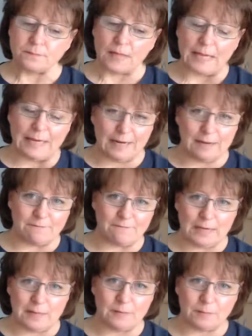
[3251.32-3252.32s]
And I
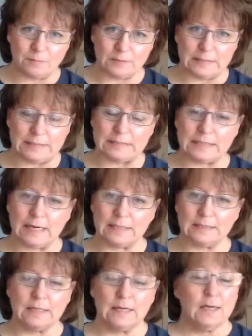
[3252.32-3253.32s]
invite people to
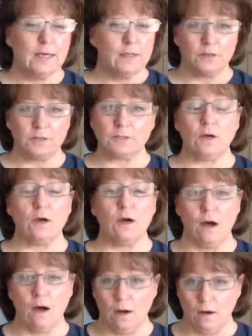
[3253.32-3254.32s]
discuss. There's
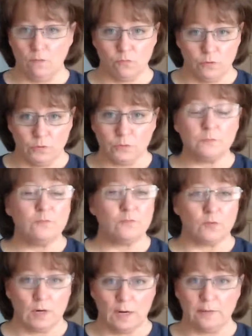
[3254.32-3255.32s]
room
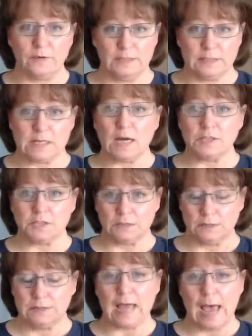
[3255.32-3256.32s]
for other
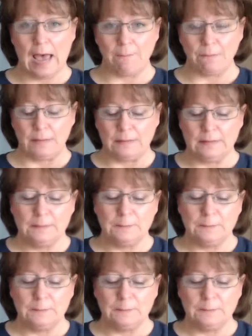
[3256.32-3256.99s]
discussions to happen.